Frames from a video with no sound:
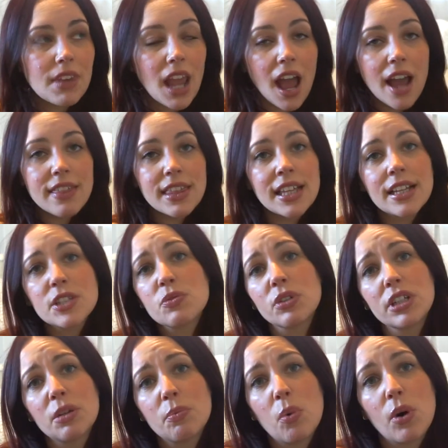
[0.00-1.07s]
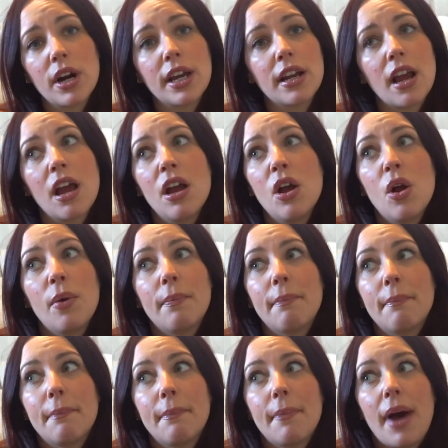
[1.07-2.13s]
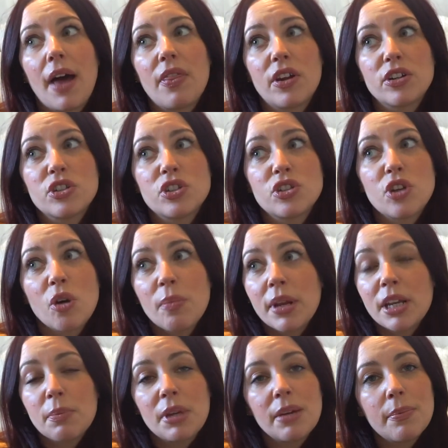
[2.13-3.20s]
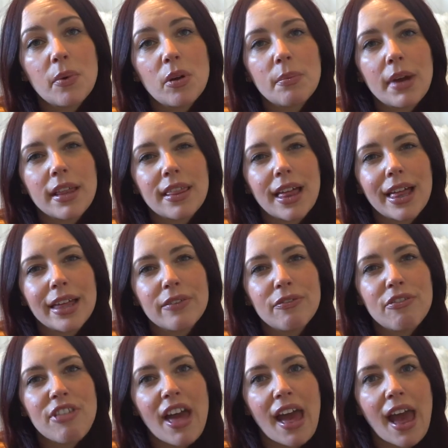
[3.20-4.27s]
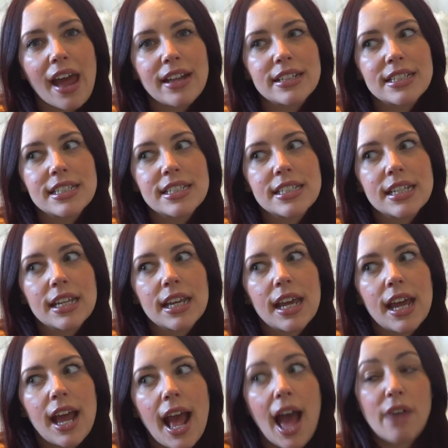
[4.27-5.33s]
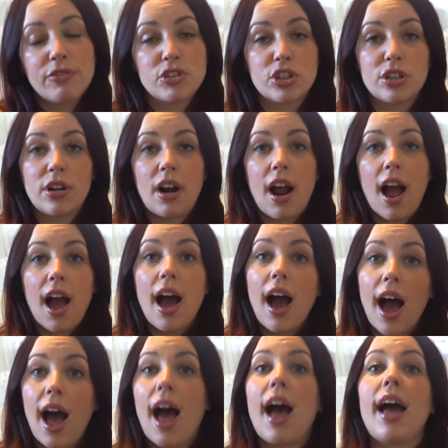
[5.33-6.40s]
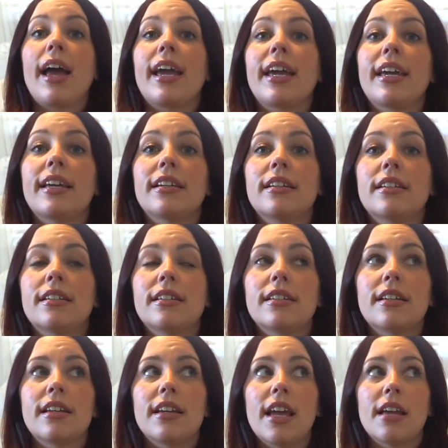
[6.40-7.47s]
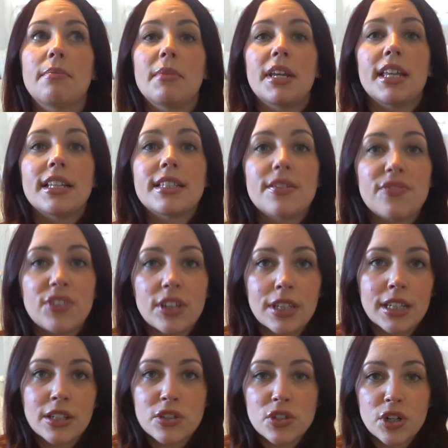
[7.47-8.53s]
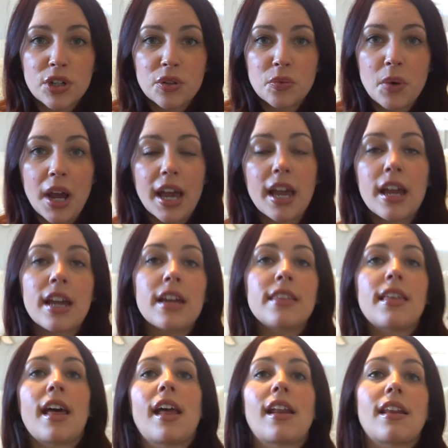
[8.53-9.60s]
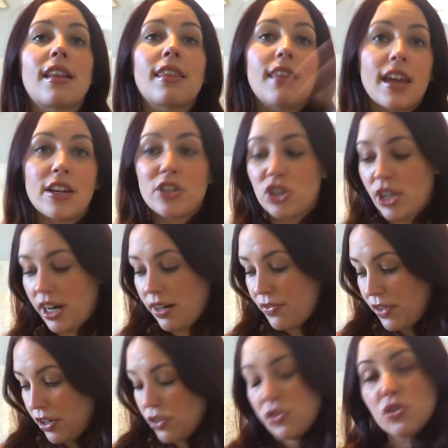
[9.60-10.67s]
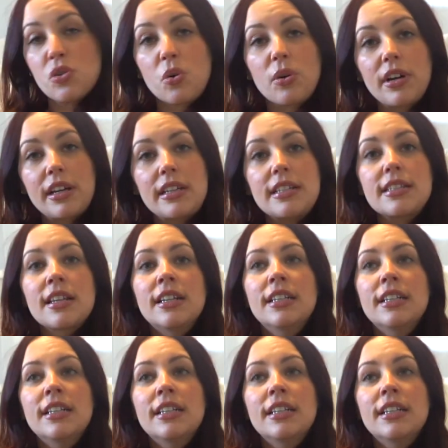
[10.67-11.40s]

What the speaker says: I think it's really important. There's so many people in my life that after I admitted to feeling a certain way, then they shared their stories.